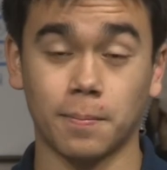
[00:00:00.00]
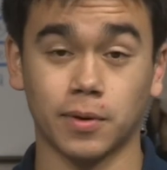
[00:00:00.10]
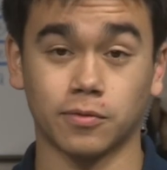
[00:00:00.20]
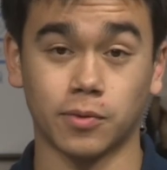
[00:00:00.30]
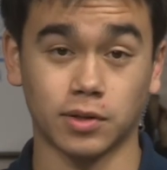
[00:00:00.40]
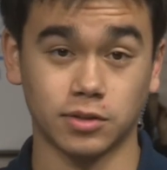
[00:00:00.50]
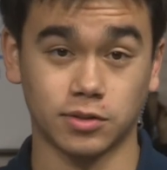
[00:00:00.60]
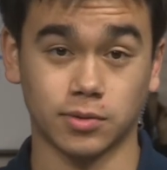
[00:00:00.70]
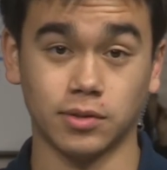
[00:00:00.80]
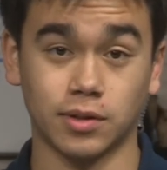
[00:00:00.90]
of one
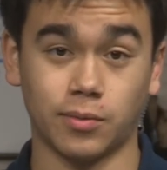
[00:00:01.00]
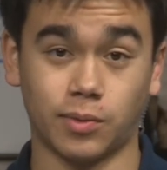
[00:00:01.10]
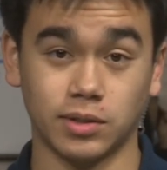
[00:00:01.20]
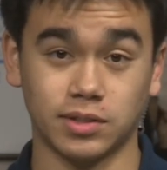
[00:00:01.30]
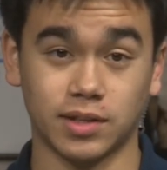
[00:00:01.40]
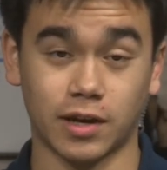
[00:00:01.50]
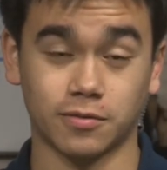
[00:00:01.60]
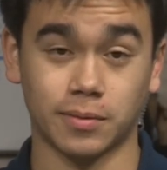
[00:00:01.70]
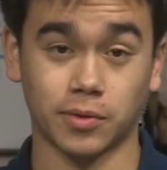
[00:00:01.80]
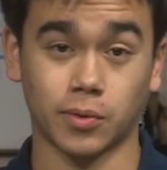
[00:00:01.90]
student and one
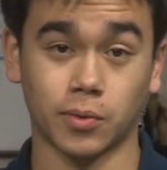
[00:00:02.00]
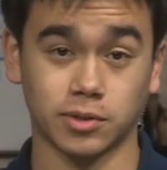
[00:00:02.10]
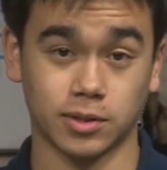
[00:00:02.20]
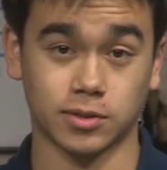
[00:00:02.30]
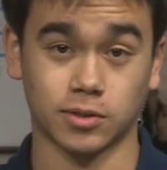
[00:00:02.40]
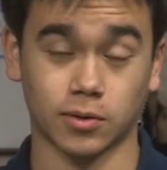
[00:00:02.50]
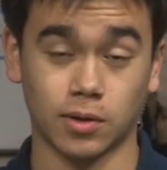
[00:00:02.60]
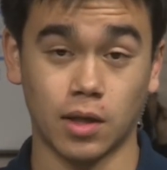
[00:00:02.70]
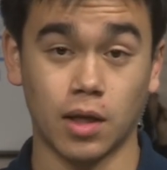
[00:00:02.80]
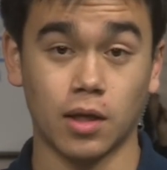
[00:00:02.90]
staff member or teacher.
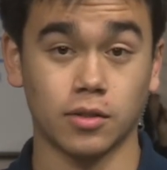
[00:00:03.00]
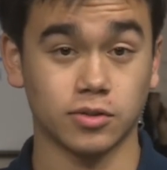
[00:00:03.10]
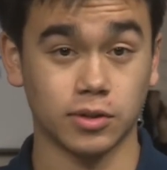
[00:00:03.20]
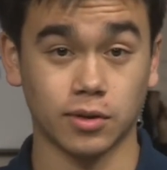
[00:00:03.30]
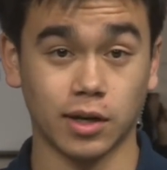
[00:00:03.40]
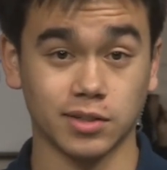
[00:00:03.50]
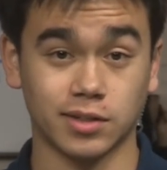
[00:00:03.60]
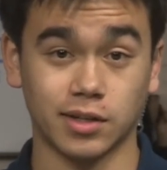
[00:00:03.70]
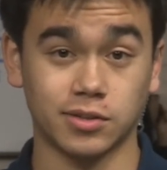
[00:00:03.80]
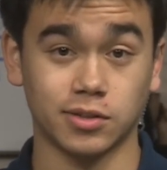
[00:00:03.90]
There's no cost
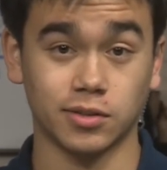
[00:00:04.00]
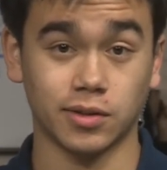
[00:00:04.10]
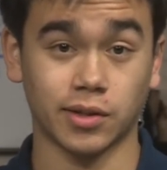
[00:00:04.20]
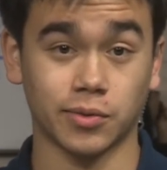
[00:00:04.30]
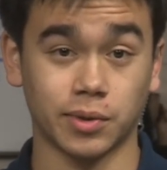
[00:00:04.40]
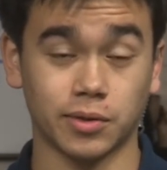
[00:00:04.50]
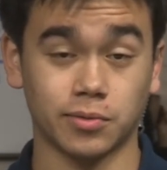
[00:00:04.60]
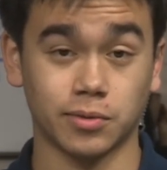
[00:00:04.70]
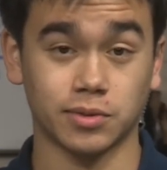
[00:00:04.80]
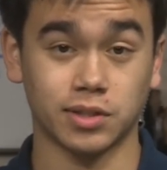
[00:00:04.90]
to enter, and the winner
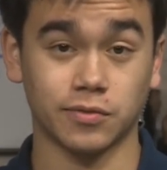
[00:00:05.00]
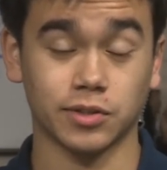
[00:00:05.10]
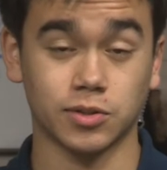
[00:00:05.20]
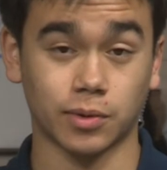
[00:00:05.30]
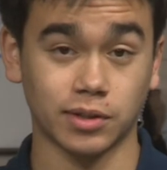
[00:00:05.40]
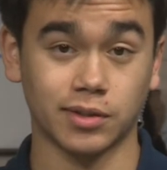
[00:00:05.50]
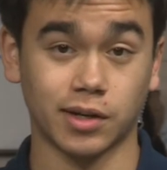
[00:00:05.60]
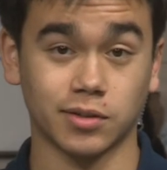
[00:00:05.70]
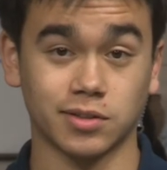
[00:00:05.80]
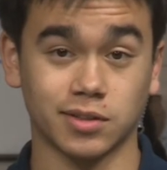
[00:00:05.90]
will receive a
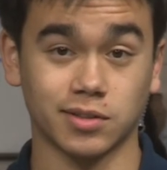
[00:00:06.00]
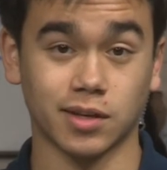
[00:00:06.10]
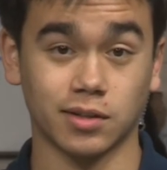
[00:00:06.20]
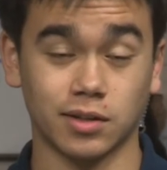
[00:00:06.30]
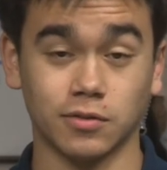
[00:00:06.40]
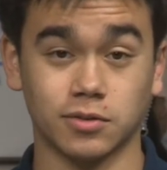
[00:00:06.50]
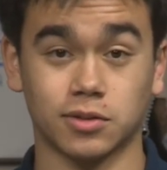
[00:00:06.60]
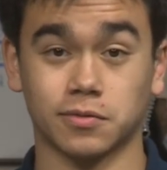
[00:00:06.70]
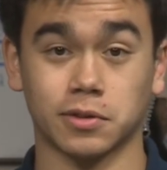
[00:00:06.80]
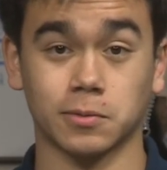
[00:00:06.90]
$20 See's Candy gift
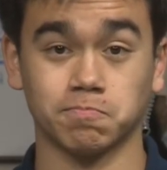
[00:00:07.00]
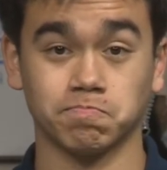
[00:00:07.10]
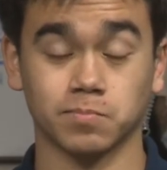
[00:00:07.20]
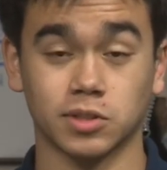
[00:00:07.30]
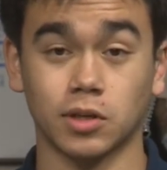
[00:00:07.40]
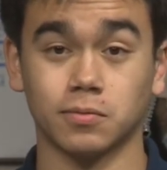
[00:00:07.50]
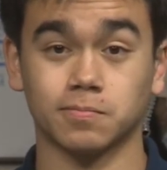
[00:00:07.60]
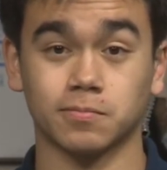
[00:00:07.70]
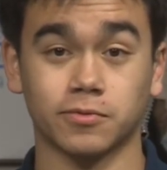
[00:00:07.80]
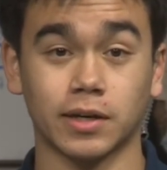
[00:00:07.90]
certificate. So,
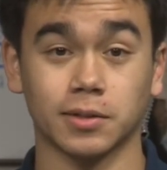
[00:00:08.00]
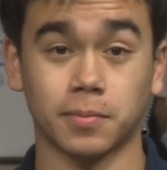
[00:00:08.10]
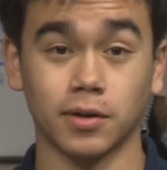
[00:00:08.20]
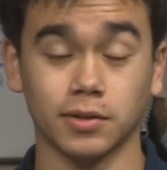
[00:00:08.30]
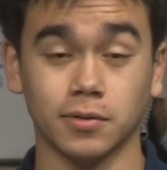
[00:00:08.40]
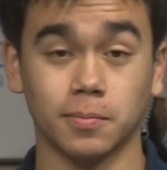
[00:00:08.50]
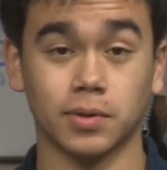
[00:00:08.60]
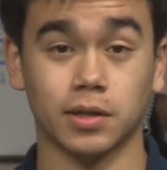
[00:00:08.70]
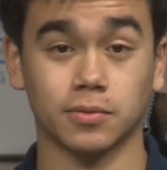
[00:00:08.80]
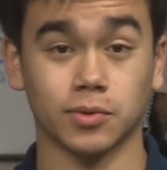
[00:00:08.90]
find a partner,
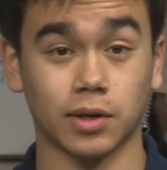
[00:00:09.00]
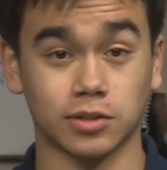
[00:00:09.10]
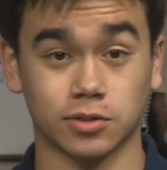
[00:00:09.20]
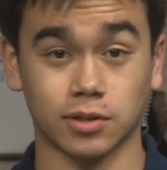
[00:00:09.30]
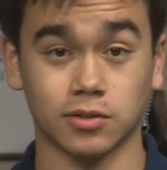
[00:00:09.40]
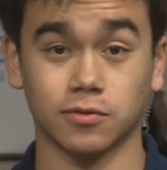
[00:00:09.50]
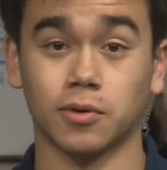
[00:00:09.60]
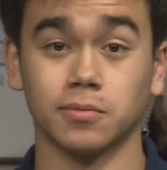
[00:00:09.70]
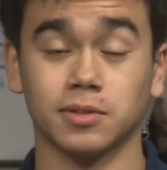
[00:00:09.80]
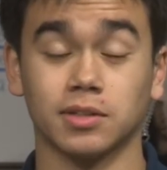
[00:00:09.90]
pick up your registration
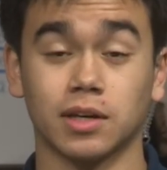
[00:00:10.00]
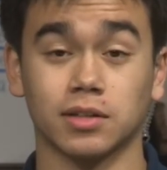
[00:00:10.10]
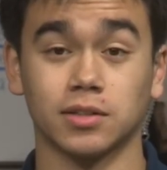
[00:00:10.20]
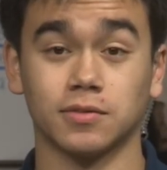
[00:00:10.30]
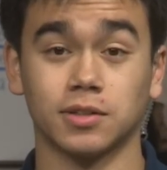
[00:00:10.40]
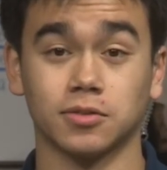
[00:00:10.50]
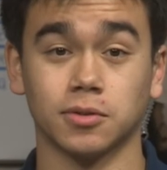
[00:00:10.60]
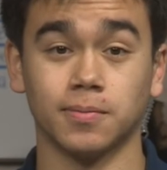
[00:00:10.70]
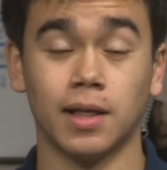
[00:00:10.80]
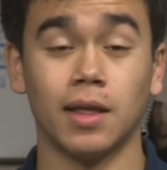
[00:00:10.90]
forms in the activities
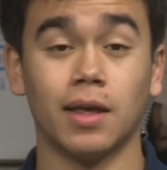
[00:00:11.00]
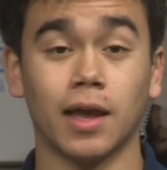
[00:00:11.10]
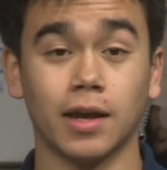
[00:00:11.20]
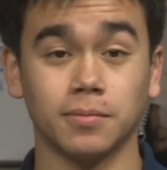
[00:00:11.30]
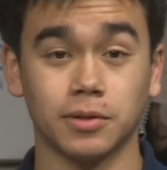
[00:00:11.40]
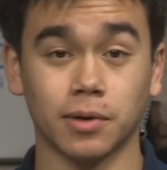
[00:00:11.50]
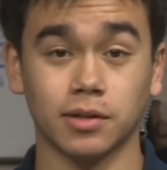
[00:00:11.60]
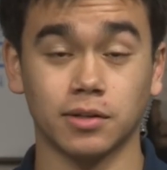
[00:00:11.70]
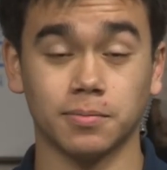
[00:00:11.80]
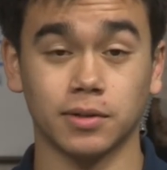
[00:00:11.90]
room, and be
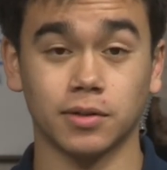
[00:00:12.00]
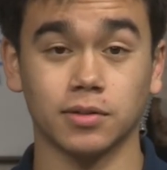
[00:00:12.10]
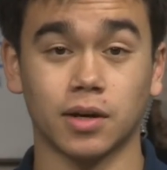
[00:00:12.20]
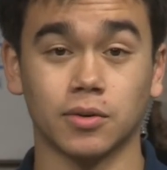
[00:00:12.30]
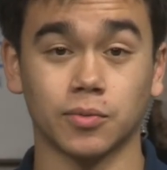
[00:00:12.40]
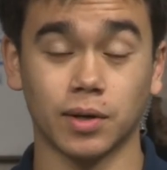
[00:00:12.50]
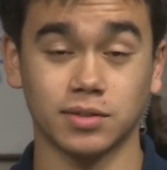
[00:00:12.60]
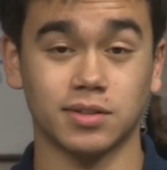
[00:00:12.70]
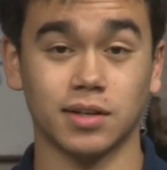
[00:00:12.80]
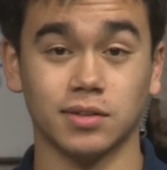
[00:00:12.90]
ready to build on
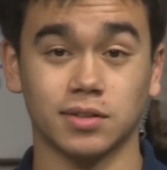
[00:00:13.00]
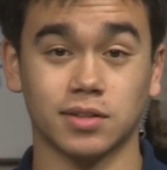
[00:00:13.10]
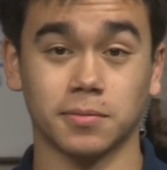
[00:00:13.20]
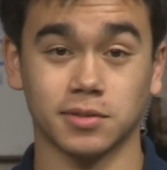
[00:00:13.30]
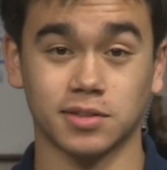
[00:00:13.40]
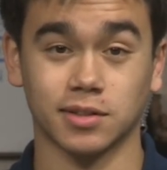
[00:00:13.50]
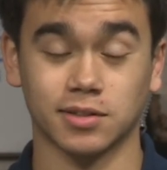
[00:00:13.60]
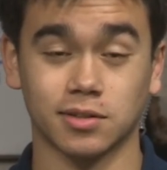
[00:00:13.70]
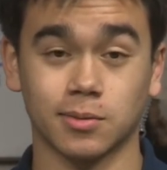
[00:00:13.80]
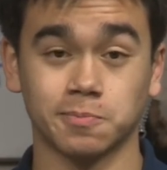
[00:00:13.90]
Wednesday, December 6th.